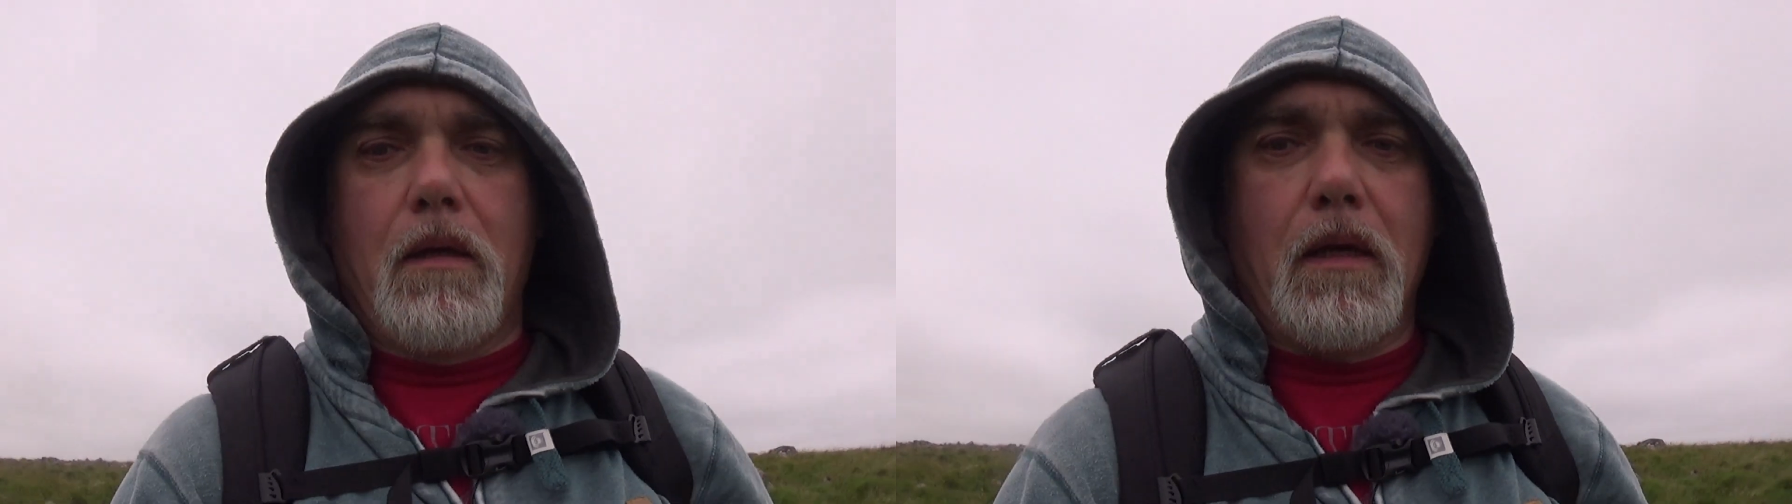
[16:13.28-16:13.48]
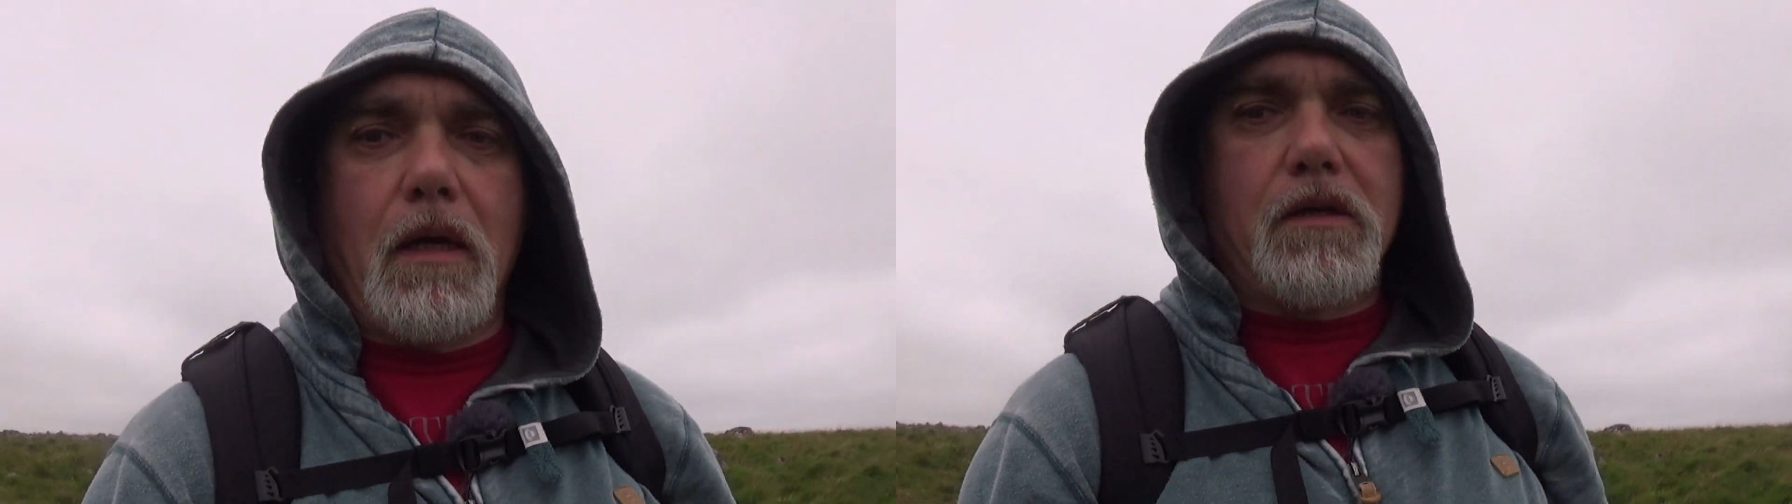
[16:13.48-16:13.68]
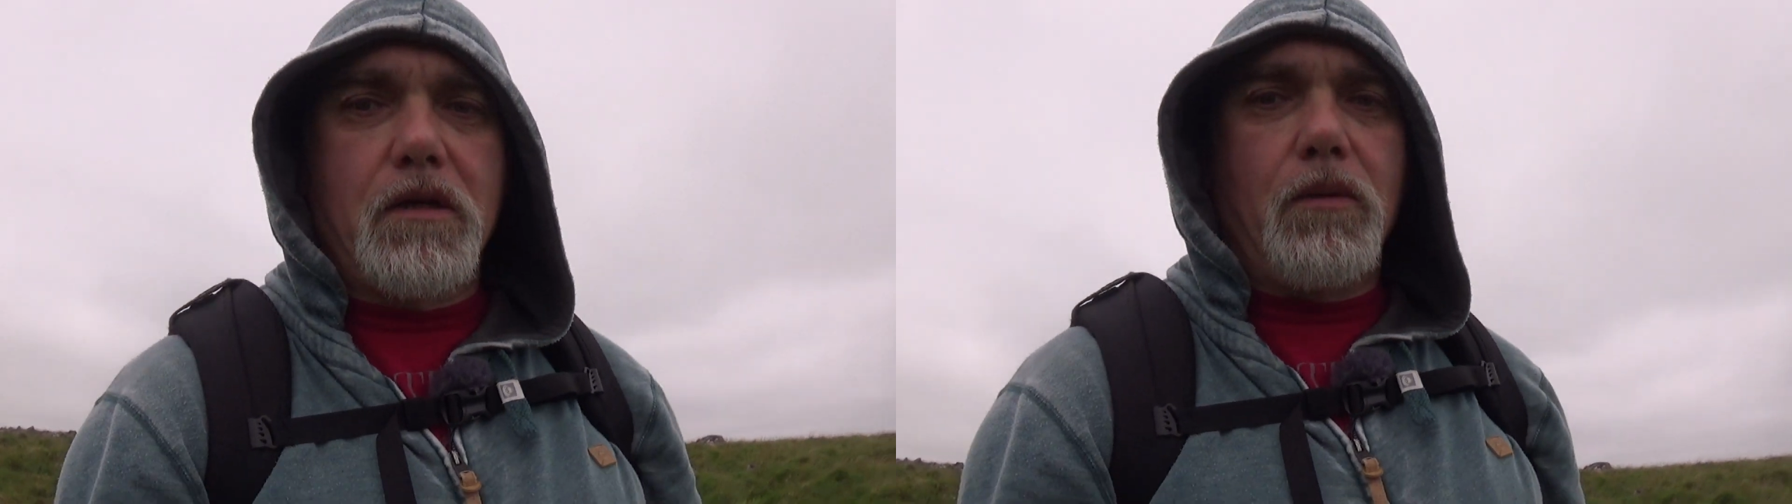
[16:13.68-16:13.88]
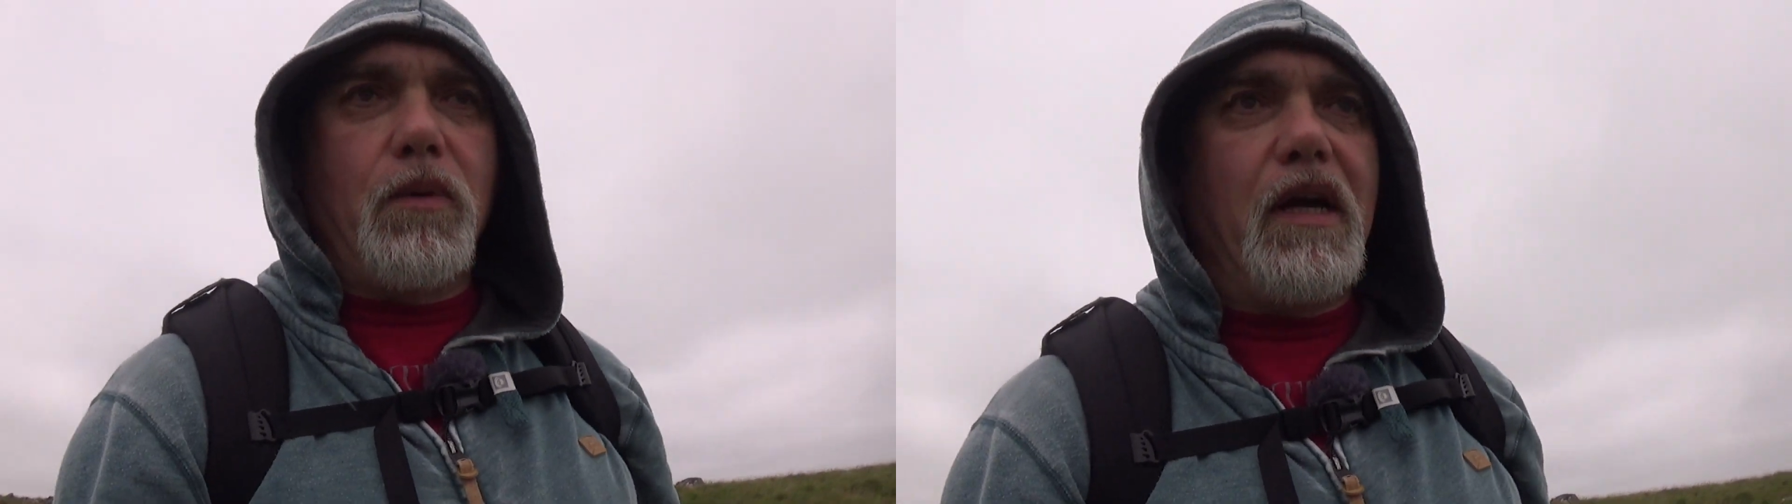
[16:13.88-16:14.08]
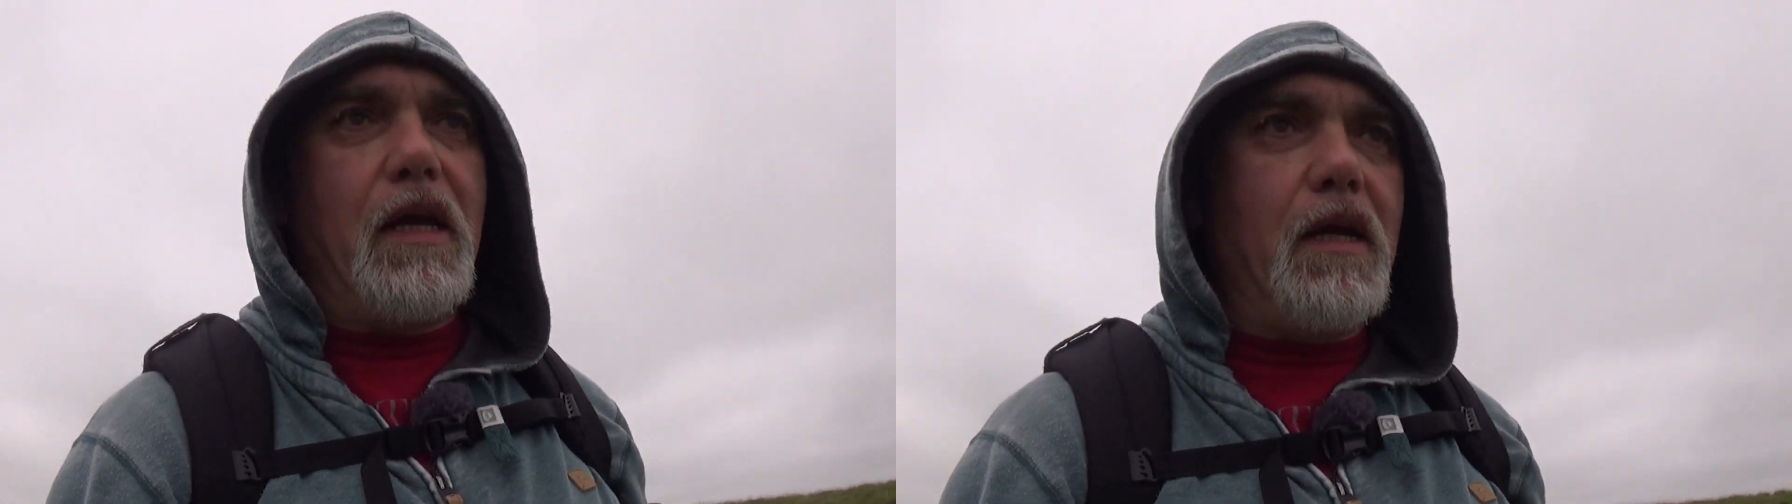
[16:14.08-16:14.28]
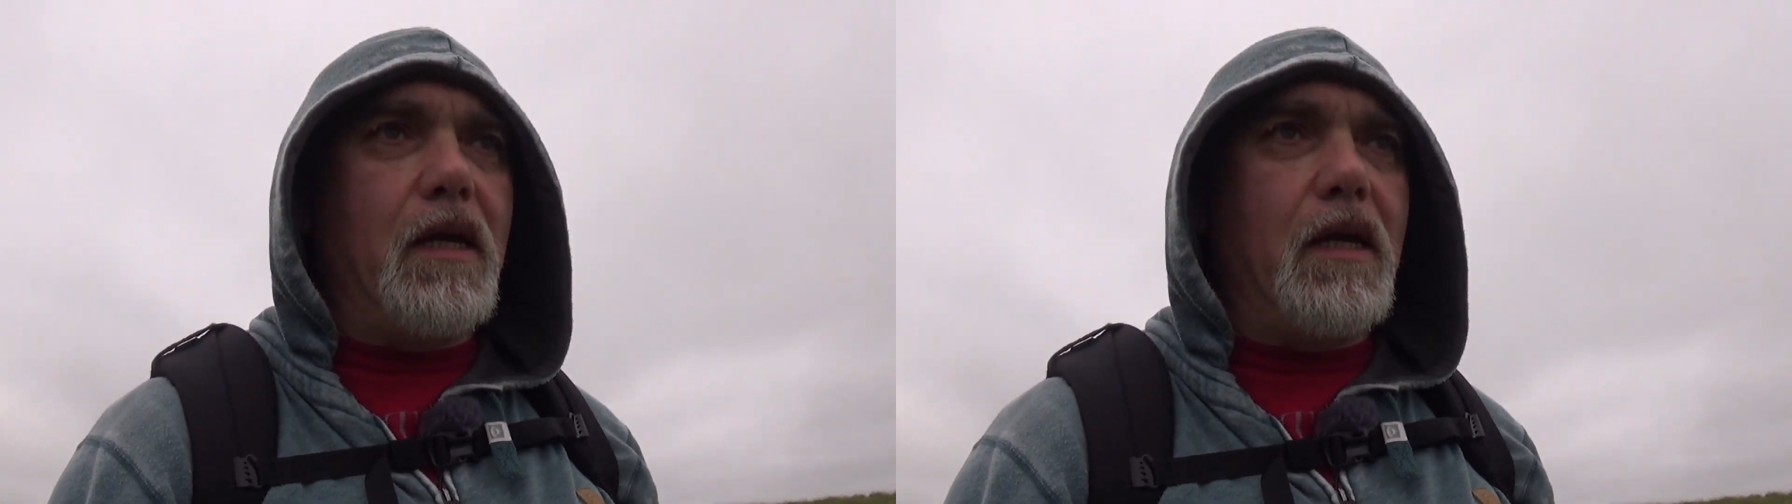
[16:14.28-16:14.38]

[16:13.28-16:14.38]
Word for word: Yeah, so we're here